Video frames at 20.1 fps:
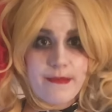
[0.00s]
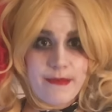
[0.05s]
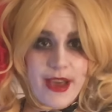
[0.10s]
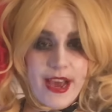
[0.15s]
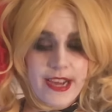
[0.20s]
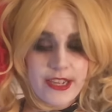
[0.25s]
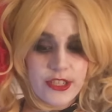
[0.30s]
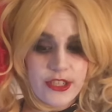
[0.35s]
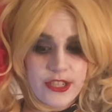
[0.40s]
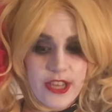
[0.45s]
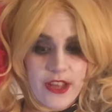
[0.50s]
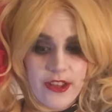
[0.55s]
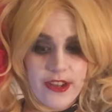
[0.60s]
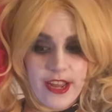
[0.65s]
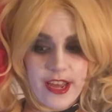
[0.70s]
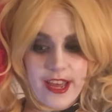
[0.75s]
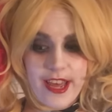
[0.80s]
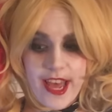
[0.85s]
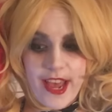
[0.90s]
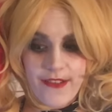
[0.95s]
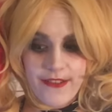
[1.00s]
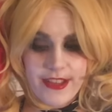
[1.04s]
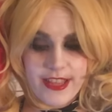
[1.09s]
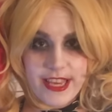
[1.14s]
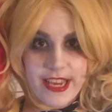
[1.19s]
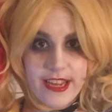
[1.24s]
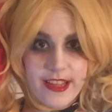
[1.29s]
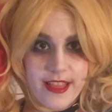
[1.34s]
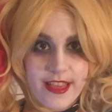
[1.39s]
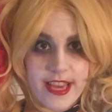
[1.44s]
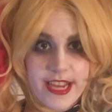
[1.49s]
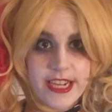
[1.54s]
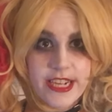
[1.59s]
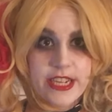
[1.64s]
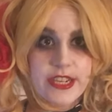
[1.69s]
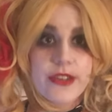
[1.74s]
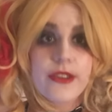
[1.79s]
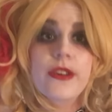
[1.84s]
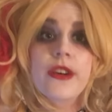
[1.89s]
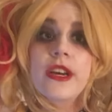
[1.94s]
I'm Ash Zelda, everything else I
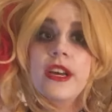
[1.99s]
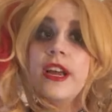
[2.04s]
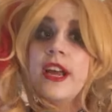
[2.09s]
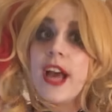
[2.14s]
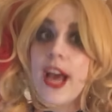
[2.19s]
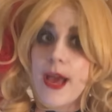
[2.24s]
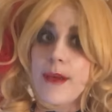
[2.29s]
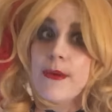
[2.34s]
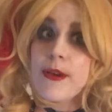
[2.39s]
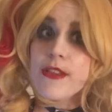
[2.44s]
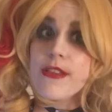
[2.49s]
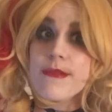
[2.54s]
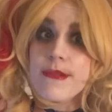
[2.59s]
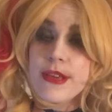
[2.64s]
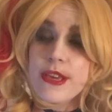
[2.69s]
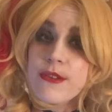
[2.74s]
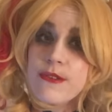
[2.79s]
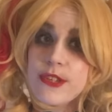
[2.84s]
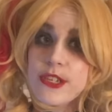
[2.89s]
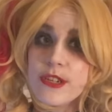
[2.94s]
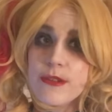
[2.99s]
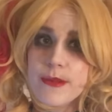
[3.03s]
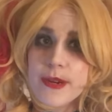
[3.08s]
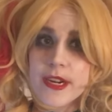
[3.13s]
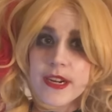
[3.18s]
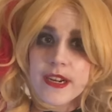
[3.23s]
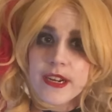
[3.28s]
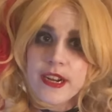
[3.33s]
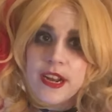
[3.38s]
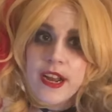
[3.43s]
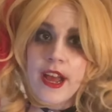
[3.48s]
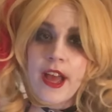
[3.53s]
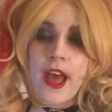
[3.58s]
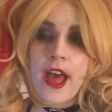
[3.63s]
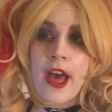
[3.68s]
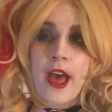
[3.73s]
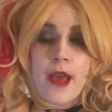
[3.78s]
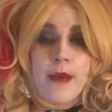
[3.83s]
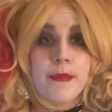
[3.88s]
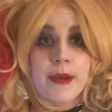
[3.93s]
do. I'm also a YouTuber.
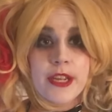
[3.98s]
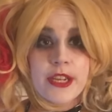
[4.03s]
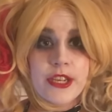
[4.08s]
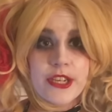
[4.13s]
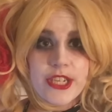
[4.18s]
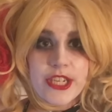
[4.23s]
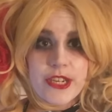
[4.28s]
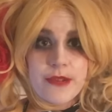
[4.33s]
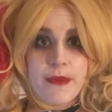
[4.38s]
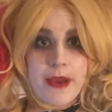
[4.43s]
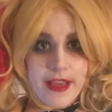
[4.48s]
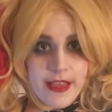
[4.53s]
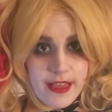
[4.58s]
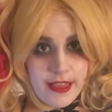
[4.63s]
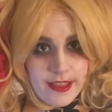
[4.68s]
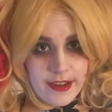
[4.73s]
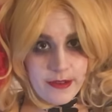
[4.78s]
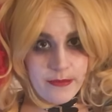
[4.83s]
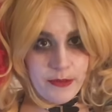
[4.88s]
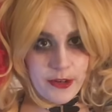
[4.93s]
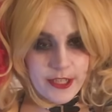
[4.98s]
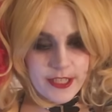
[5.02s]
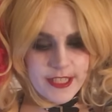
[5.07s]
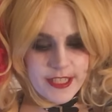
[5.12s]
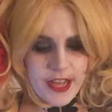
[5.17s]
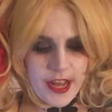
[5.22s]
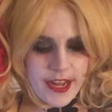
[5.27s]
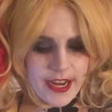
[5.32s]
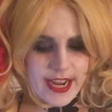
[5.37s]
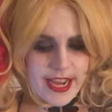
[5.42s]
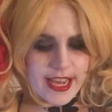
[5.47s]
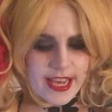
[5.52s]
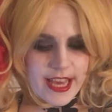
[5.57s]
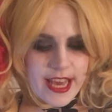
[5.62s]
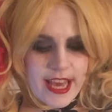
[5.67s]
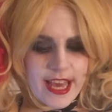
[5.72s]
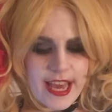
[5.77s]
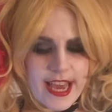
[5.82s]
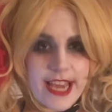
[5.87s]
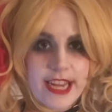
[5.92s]
I'm on YouTube as Little More Sonic
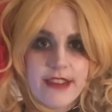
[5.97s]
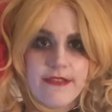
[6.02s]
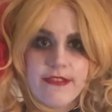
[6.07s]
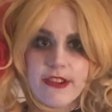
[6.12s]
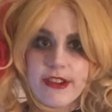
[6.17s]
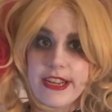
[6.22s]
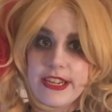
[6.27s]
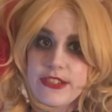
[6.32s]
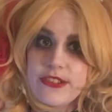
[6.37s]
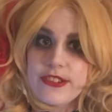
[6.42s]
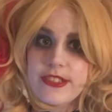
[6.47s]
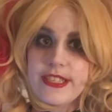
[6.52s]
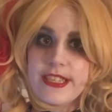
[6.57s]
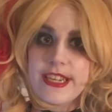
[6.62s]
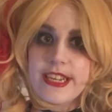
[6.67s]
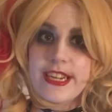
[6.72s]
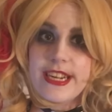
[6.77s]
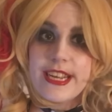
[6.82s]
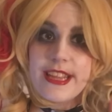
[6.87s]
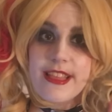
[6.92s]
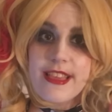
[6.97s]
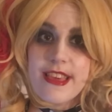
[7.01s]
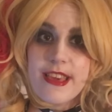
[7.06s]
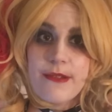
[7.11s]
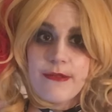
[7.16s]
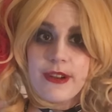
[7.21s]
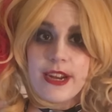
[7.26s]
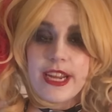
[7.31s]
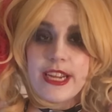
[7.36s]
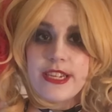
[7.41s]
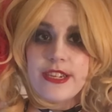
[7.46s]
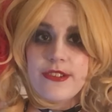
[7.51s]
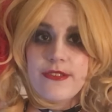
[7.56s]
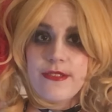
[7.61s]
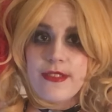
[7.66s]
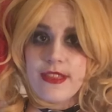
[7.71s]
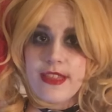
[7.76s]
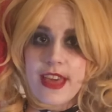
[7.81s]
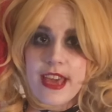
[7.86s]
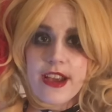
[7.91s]
and if you're interested in seeing what I
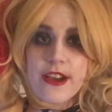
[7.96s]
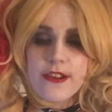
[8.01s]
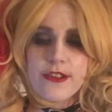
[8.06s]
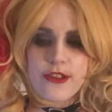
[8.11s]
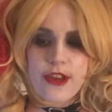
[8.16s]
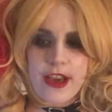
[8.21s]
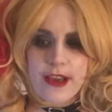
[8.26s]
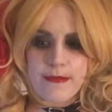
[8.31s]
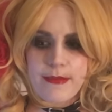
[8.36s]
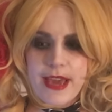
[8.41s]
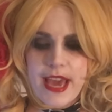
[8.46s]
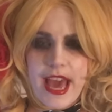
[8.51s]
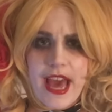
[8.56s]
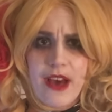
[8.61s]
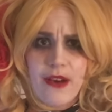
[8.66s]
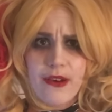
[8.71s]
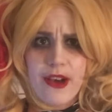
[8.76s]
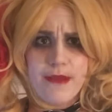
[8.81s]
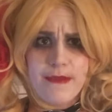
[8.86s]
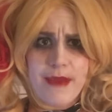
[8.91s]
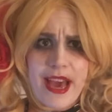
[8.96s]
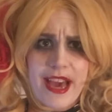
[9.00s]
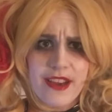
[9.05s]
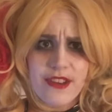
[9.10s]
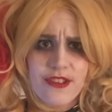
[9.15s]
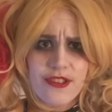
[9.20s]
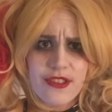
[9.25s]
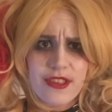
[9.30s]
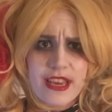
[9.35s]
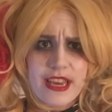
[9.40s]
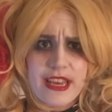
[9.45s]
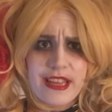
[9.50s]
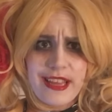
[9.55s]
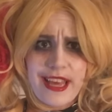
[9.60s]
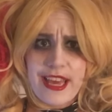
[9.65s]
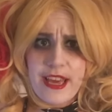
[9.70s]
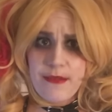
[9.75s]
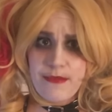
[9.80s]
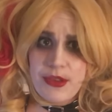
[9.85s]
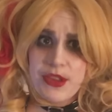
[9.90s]
do there, check me out. I'm actually
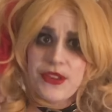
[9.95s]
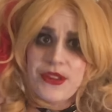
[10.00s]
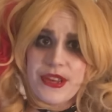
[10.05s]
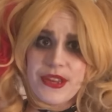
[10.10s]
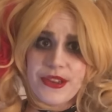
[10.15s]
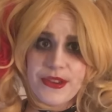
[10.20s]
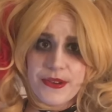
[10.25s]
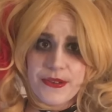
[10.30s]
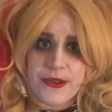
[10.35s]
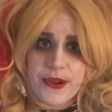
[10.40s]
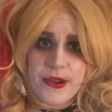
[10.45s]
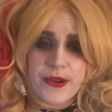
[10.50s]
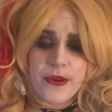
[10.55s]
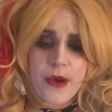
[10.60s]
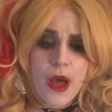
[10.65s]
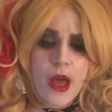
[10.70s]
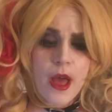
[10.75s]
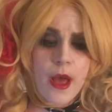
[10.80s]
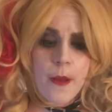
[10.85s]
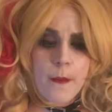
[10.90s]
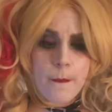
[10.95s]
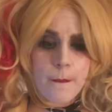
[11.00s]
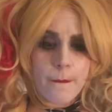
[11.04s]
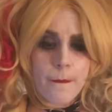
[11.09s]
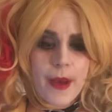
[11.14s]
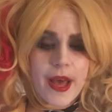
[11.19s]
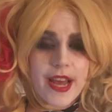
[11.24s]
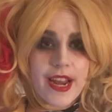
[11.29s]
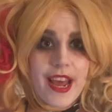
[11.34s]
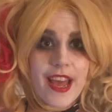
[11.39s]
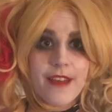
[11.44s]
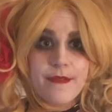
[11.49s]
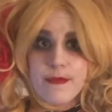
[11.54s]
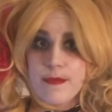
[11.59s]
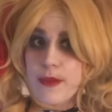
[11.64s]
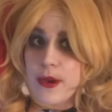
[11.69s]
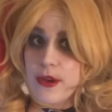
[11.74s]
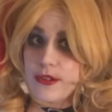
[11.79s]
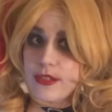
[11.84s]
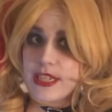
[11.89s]
like a beauty guru, but I have
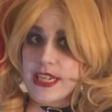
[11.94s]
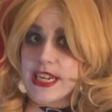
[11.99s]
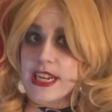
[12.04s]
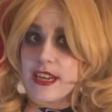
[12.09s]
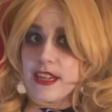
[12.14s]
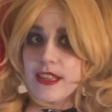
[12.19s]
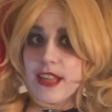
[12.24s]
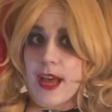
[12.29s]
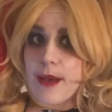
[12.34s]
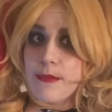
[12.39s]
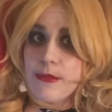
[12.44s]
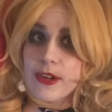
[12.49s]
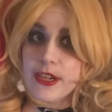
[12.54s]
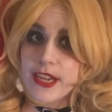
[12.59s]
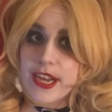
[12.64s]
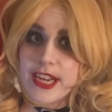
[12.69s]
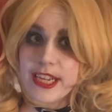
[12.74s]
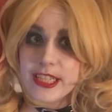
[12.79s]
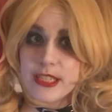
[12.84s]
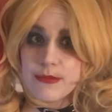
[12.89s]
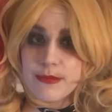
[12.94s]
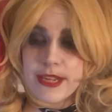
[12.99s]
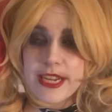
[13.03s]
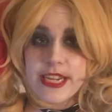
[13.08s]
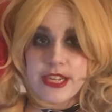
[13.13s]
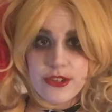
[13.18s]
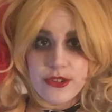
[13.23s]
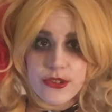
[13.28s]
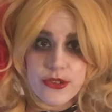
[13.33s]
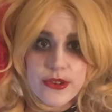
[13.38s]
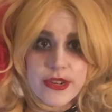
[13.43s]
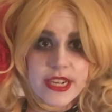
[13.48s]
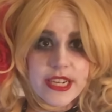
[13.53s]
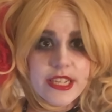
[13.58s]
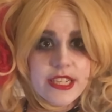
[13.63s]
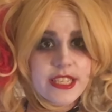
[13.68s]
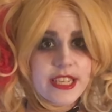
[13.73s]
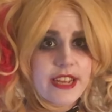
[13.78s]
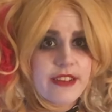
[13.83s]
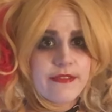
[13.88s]
been posting a lot more cosplay
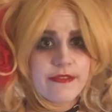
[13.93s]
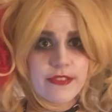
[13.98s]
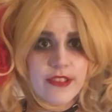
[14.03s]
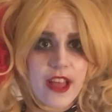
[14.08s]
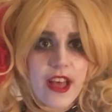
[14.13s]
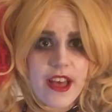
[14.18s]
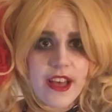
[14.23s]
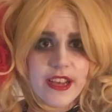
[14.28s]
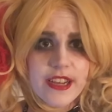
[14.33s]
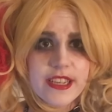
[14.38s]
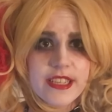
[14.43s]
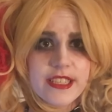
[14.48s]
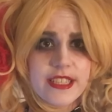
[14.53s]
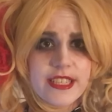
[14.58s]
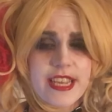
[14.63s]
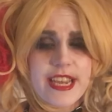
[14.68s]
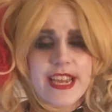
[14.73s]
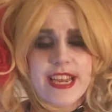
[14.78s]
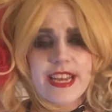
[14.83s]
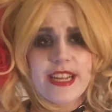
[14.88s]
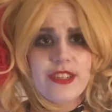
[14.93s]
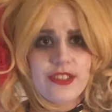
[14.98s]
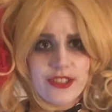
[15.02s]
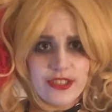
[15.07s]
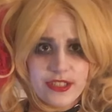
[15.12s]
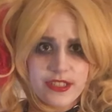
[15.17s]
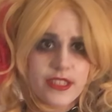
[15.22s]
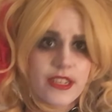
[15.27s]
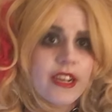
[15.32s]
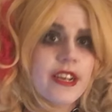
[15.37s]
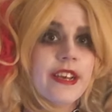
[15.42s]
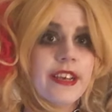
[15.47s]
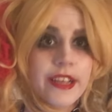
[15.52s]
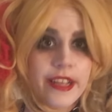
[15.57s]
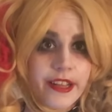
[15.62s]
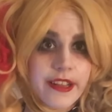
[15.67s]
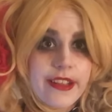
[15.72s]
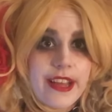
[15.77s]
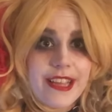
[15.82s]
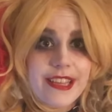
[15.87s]
tutorials and vlogs and just
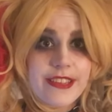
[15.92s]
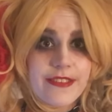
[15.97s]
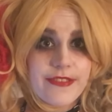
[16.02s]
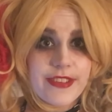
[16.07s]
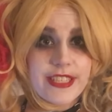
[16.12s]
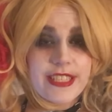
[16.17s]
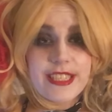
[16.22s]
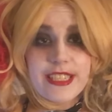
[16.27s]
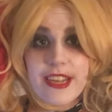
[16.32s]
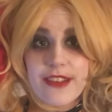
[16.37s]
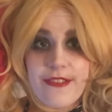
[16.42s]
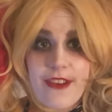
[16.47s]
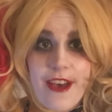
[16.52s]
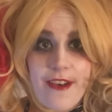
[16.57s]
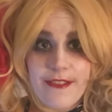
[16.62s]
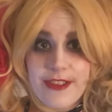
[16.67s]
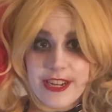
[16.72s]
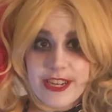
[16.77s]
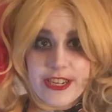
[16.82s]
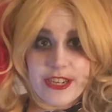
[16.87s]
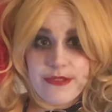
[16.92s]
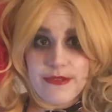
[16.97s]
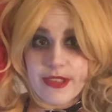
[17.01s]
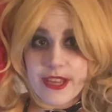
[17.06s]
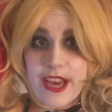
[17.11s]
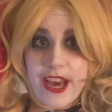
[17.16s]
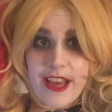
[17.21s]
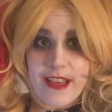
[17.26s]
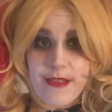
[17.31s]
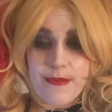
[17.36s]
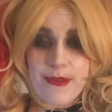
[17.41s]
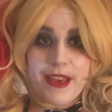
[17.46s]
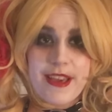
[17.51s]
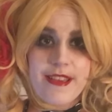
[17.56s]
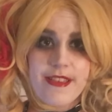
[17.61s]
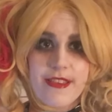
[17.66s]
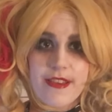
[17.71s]
lots of fun stuff having to do with cosplay.